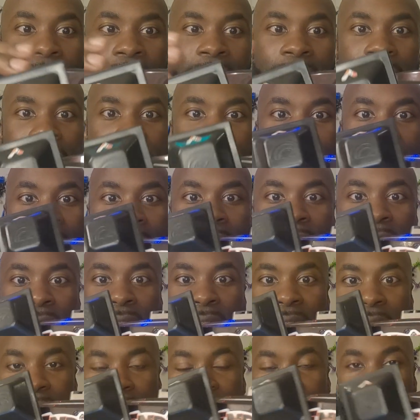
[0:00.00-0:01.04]
However, I
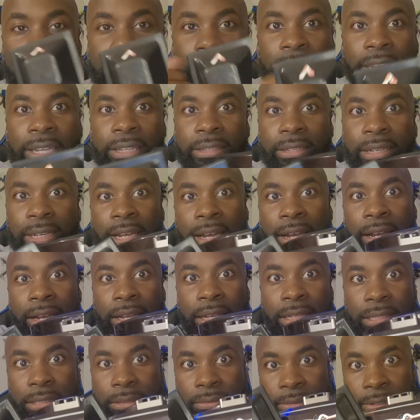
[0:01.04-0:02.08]
do notice that the
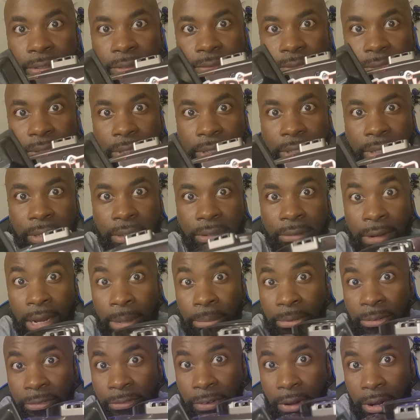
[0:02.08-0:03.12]
guys with the
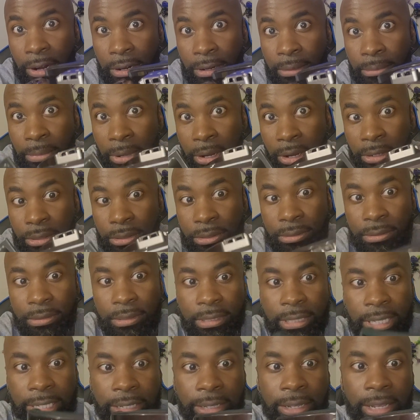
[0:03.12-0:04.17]
rapid fire
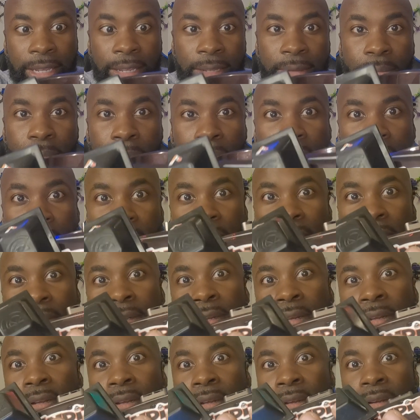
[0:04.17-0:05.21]
modules, they get better
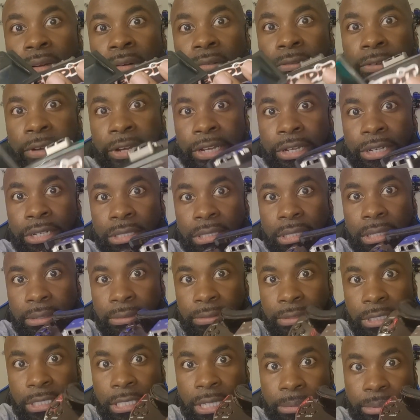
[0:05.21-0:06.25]
range
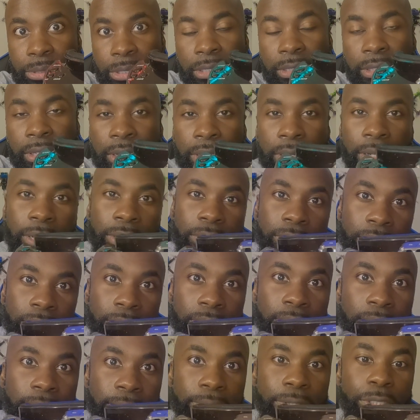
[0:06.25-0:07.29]
and reception than I
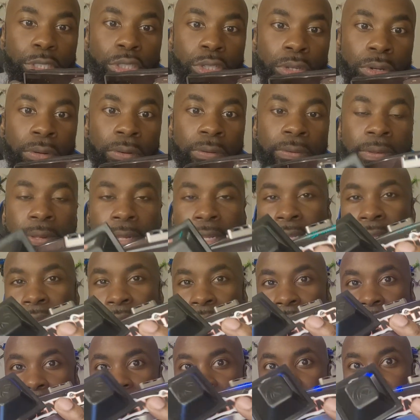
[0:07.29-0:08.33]
do. So
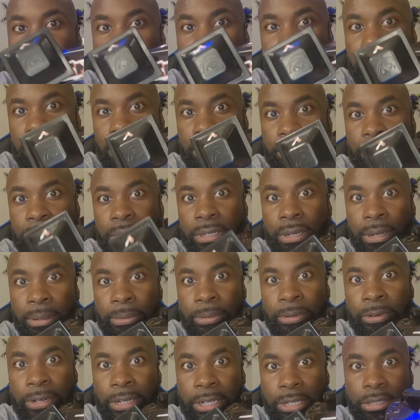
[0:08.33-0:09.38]
that's something I want to
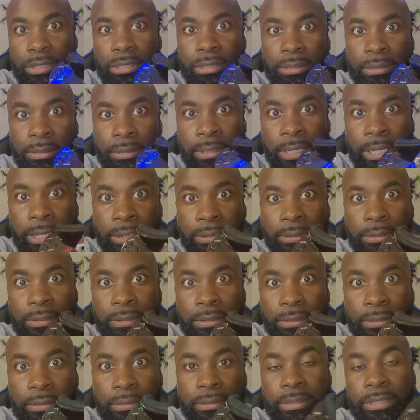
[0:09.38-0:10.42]
upgrade to later
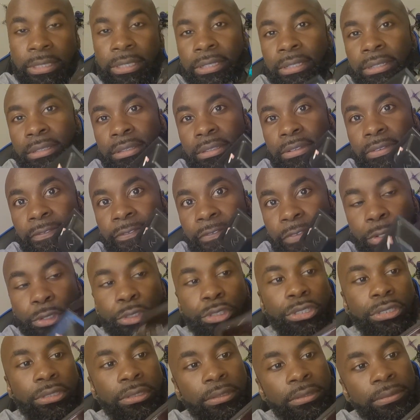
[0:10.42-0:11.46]
on in the
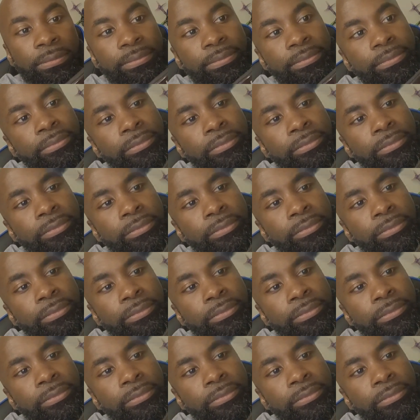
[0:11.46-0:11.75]
future.